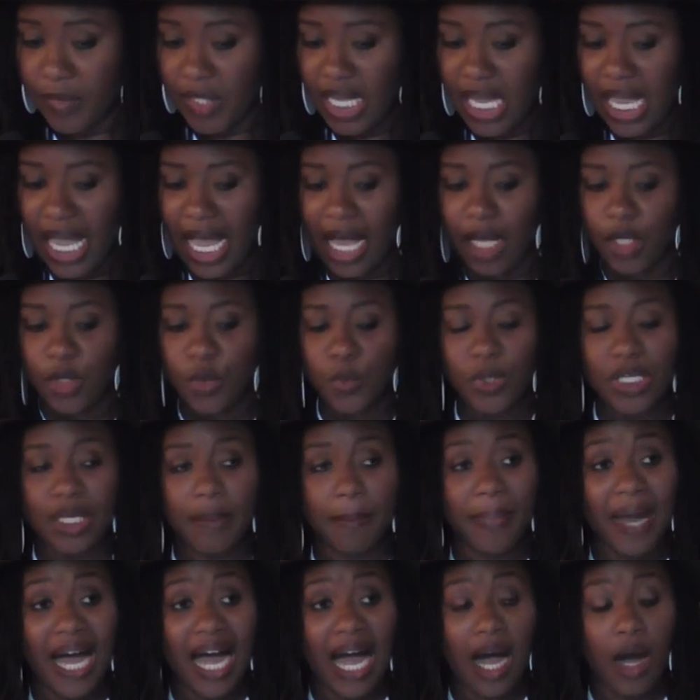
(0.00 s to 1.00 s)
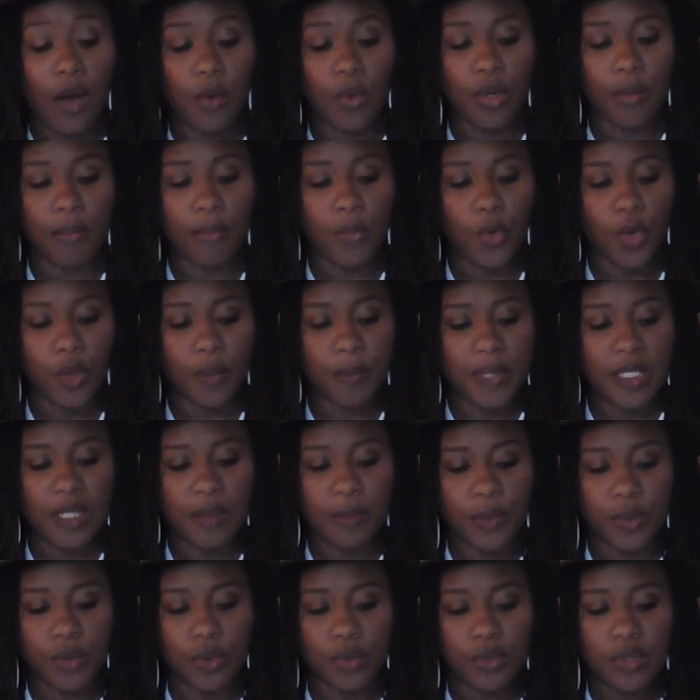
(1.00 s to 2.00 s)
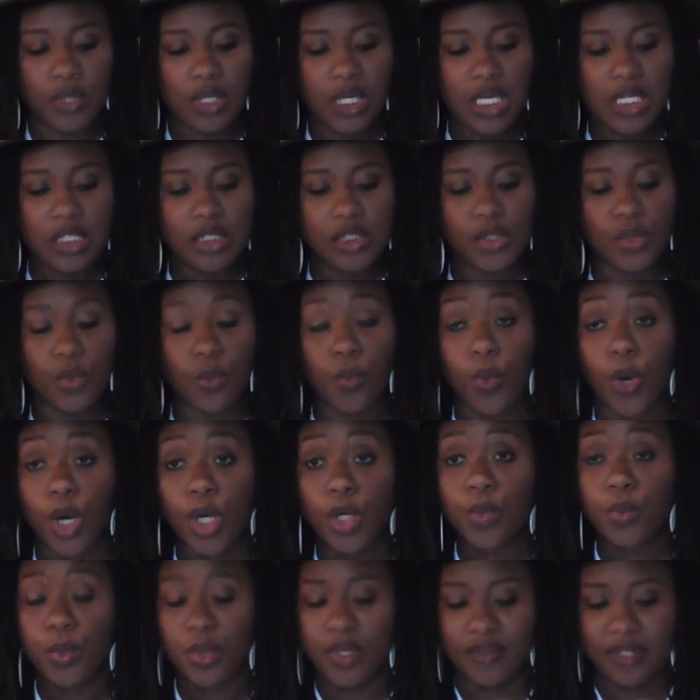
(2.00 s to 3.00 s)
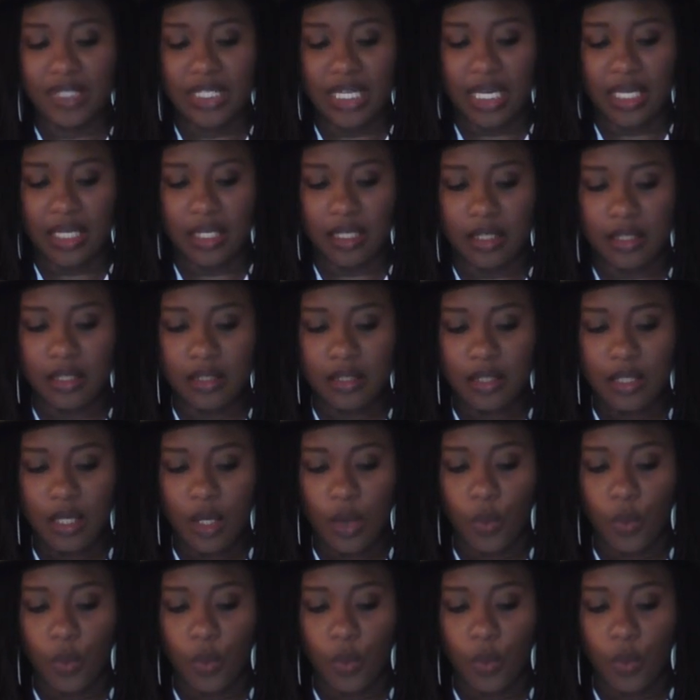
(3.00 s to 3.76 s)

How do we empower more people to work with data